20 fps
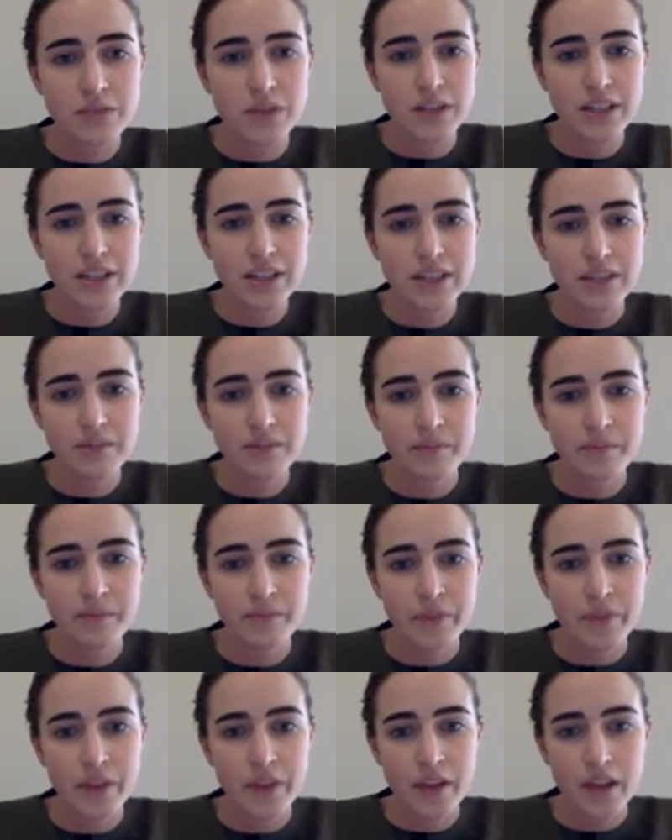one here
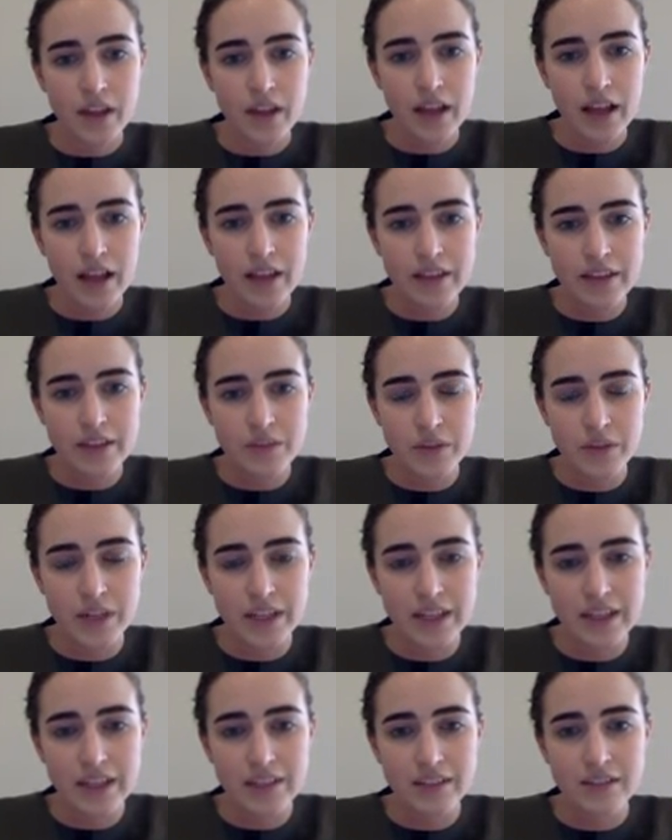and this one
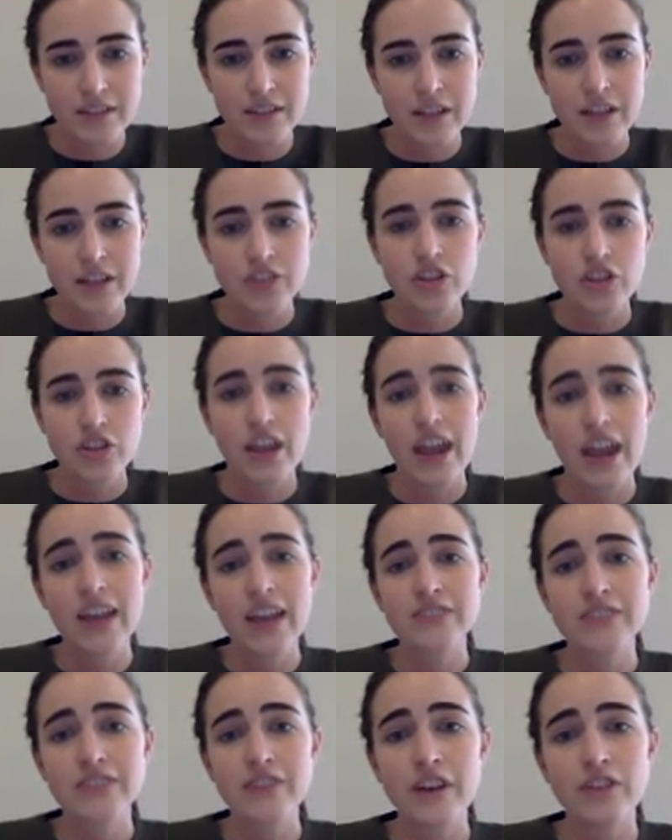here. So the
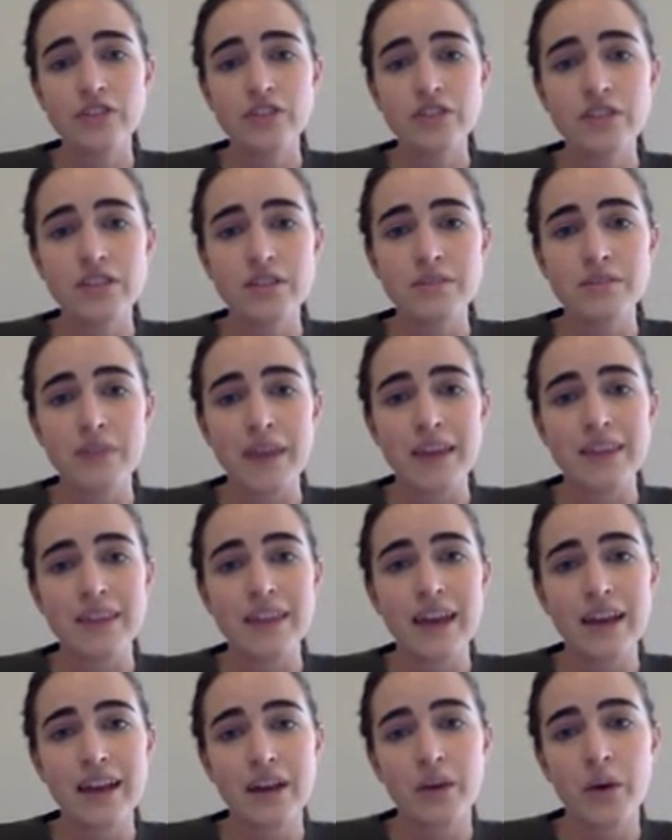x values that make
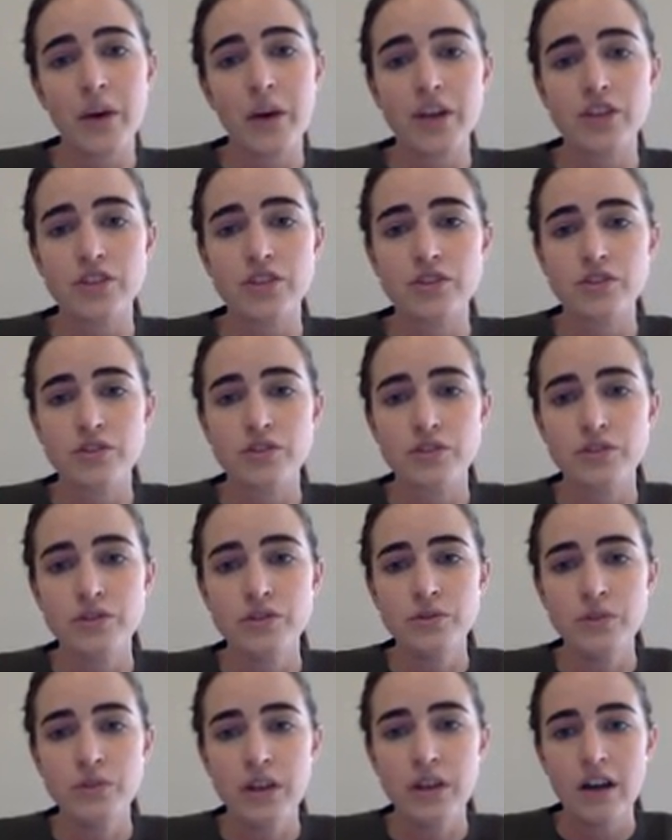that equation
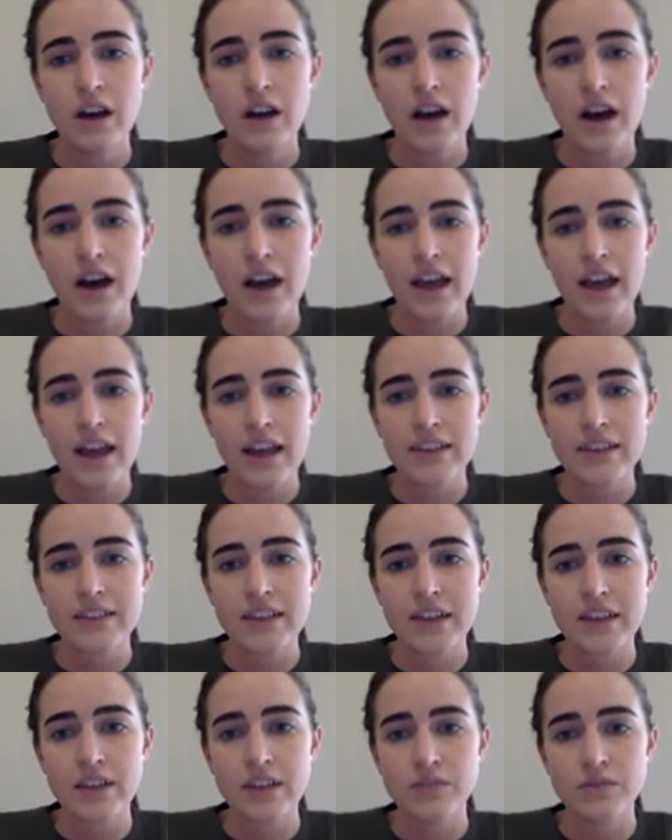true are x
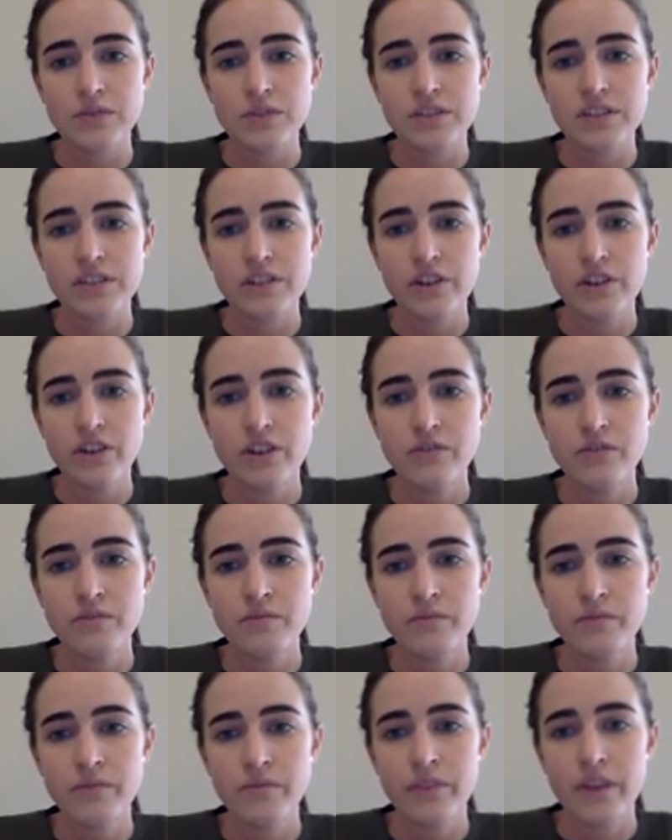equals 0
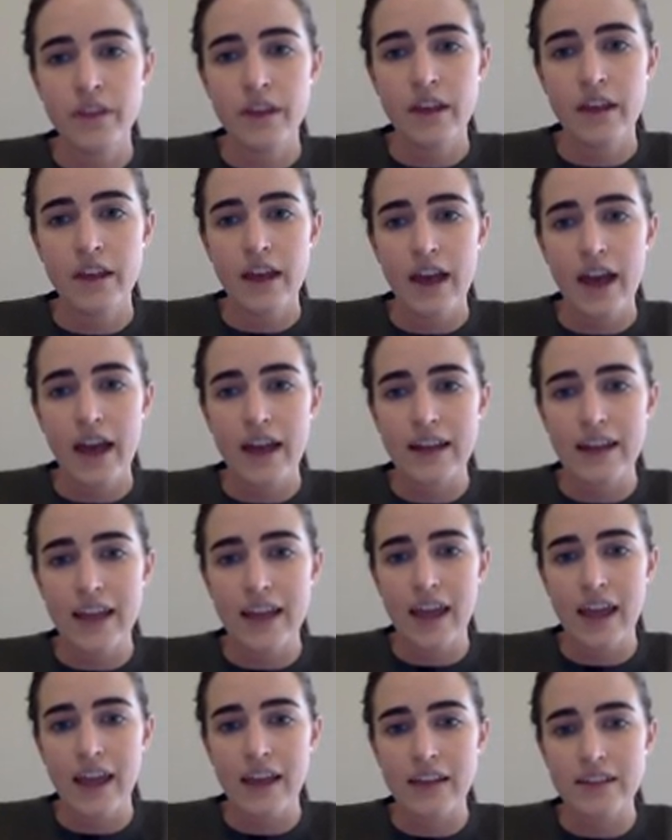and
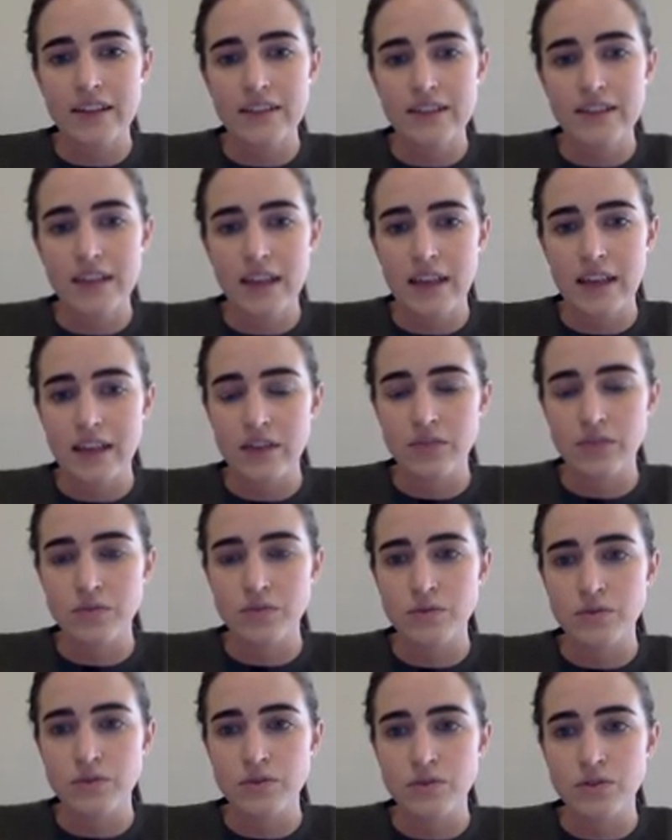x
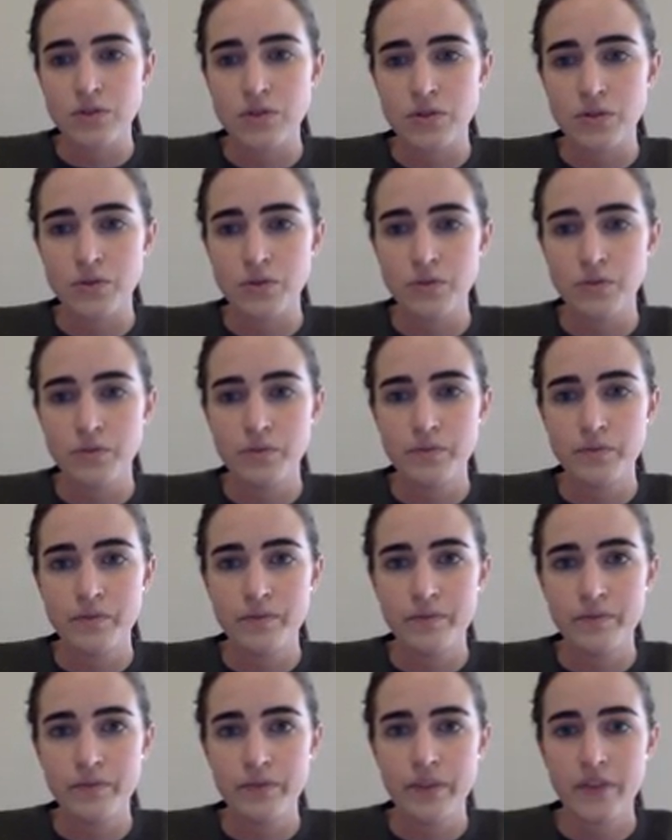equals 2.
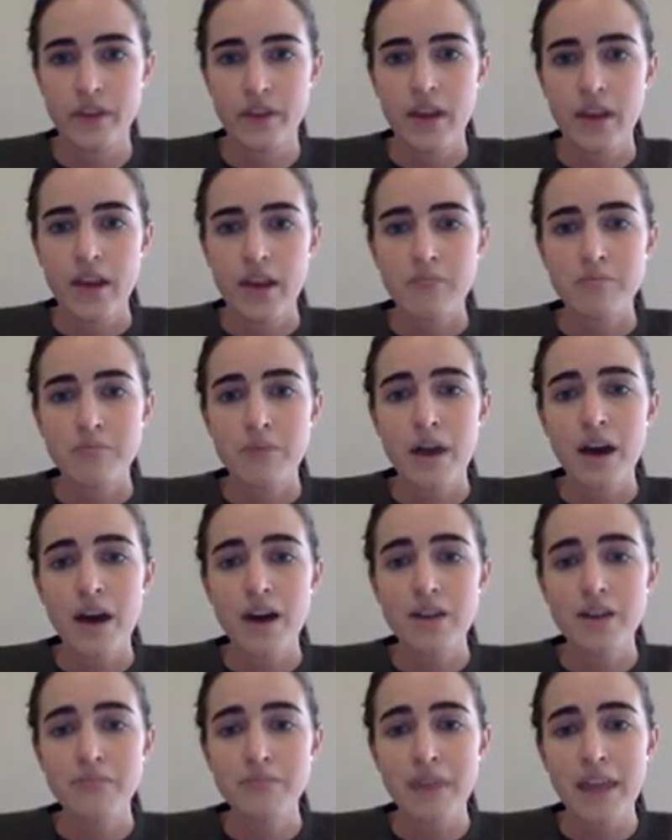
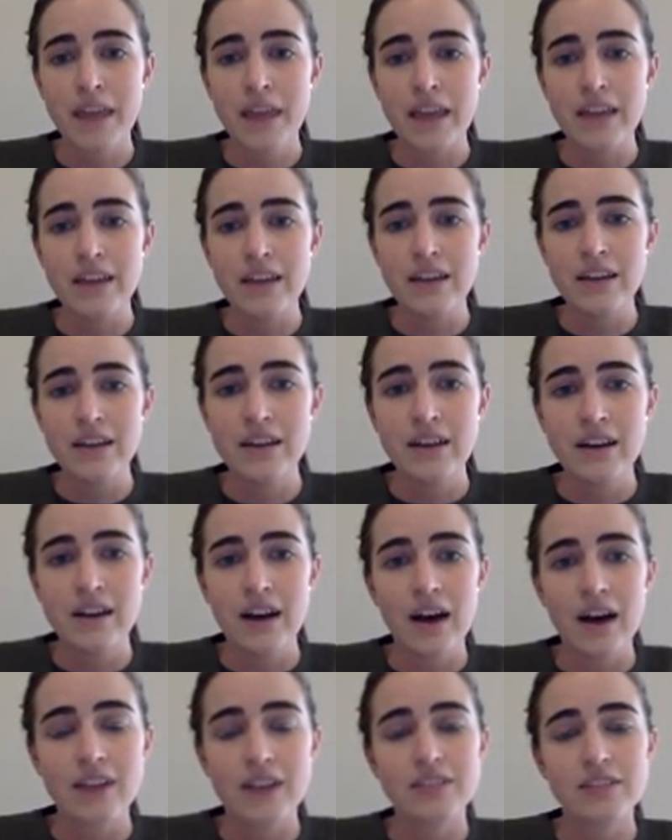Part B
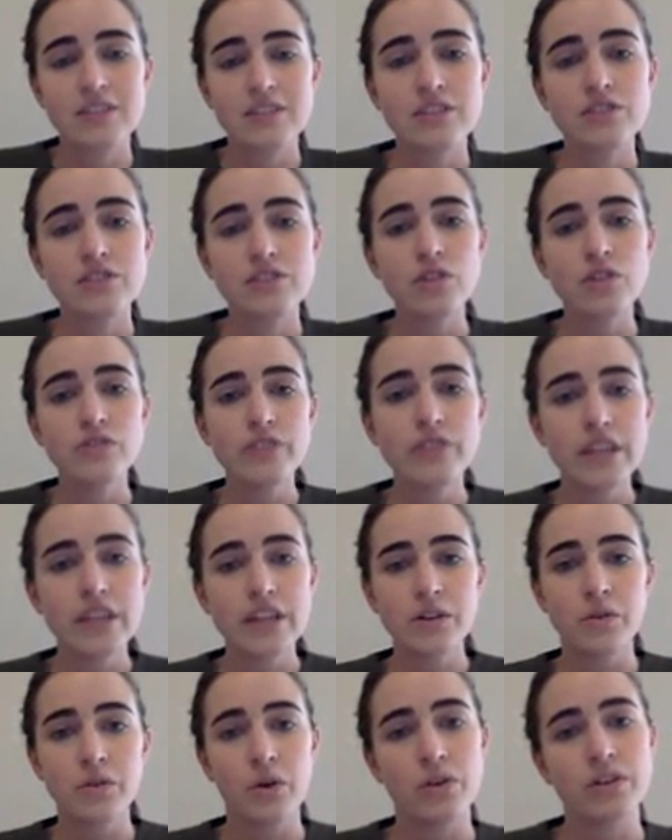asks us to solve the
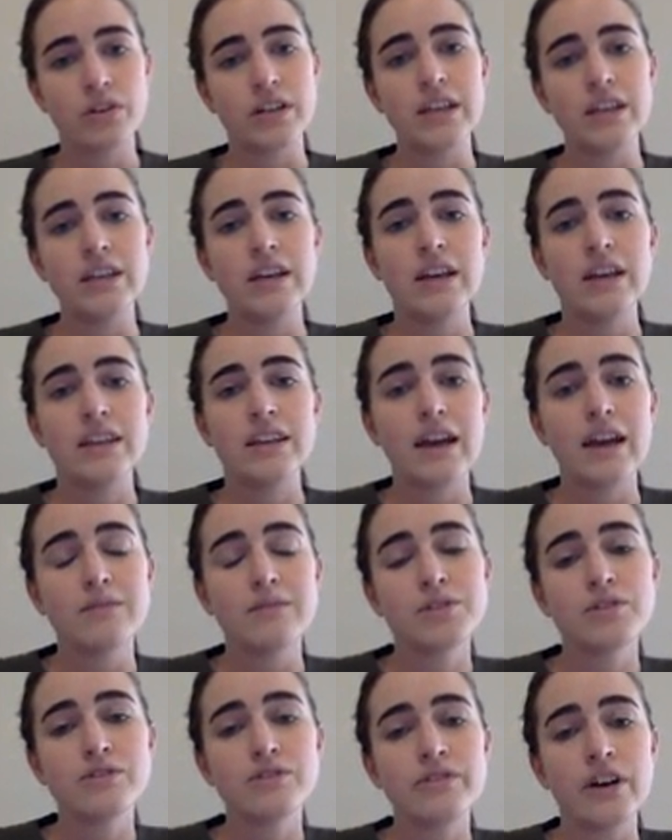inequality the
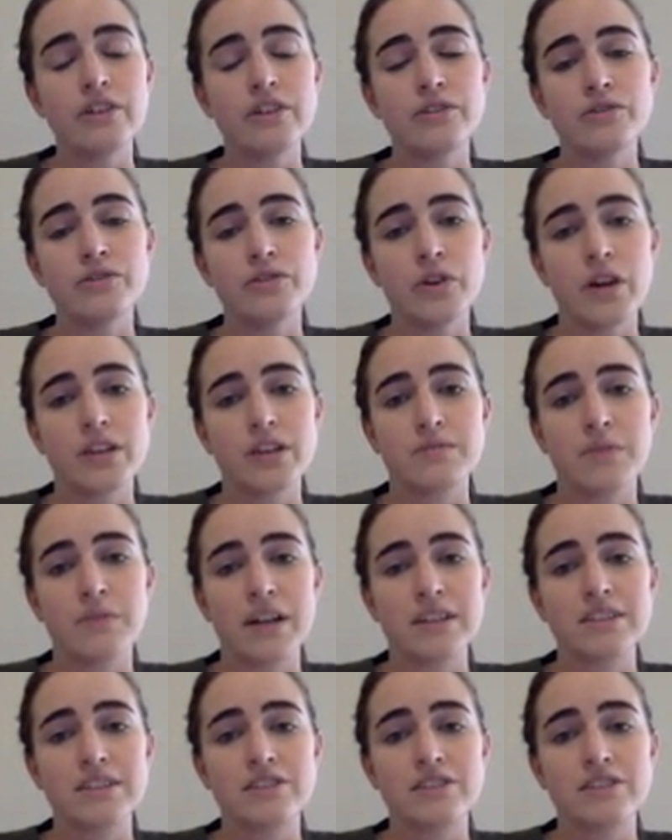absolute value of 2x minus